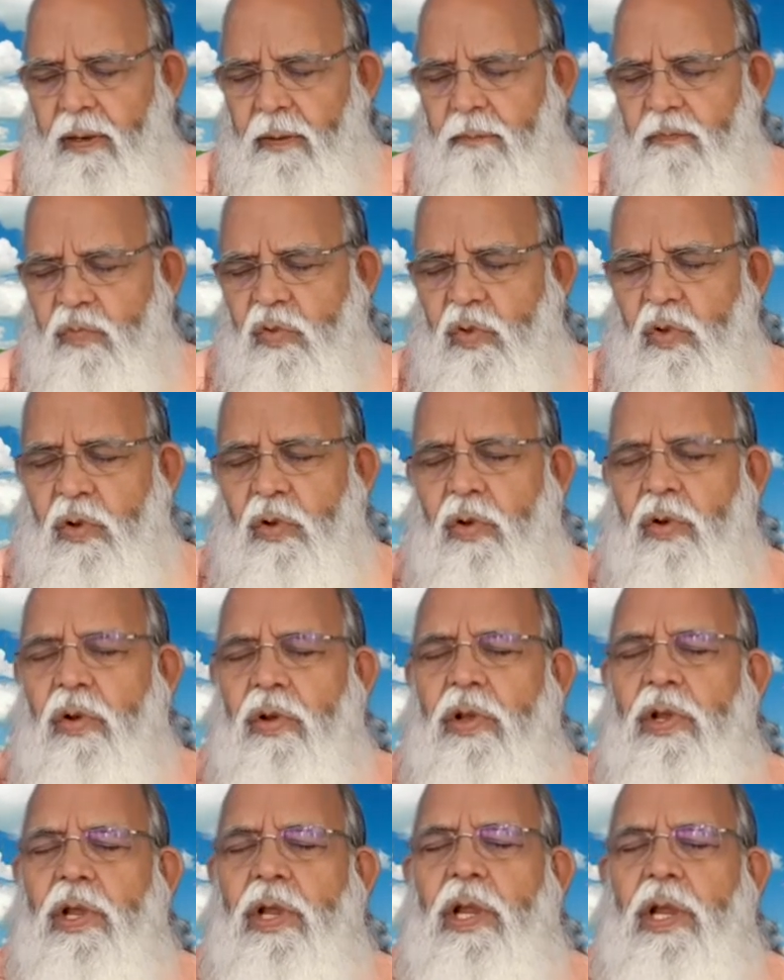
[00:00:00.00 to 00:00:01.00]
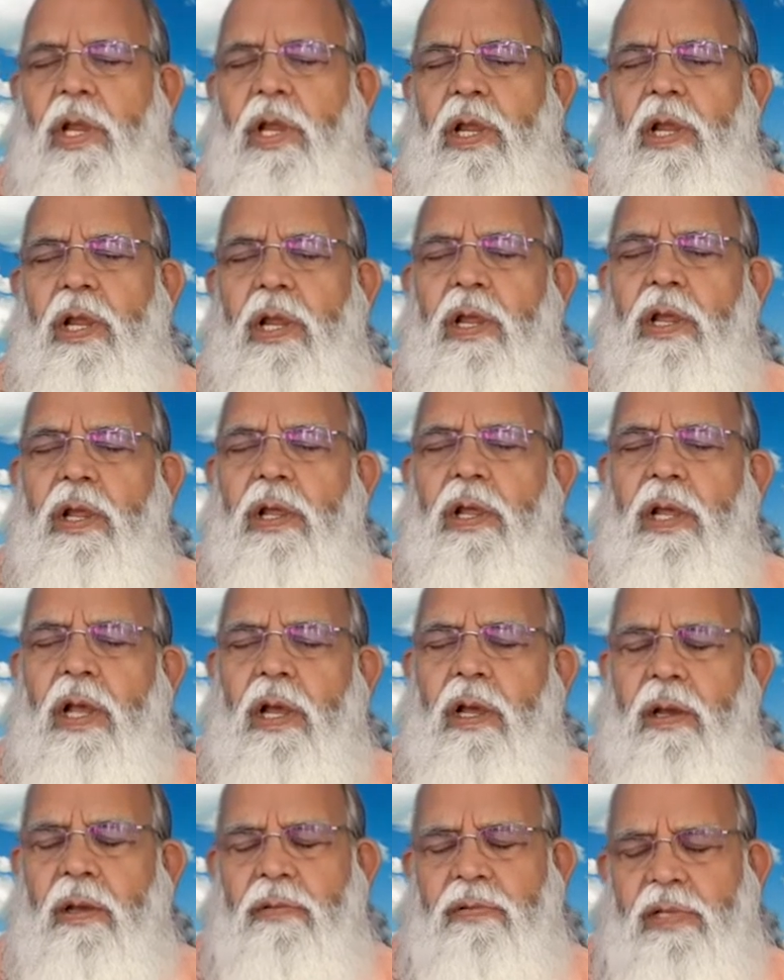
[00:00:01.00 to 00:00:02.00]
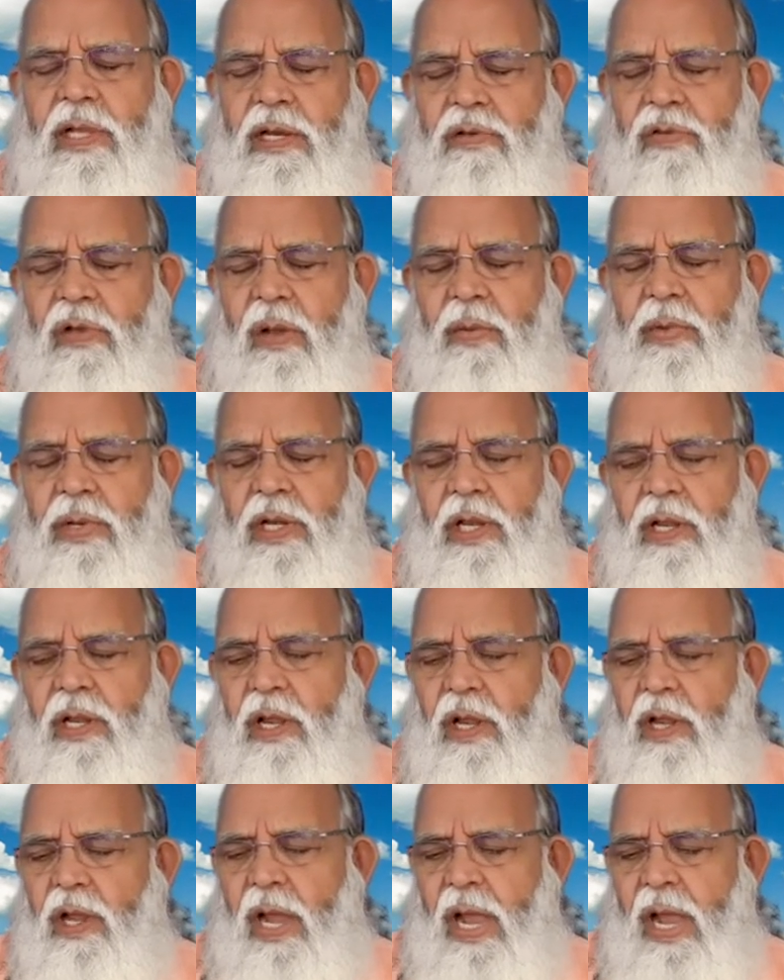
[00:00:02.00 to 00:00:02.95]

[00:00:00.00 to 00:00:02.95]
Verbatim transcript: So he uh, said, Swamiji,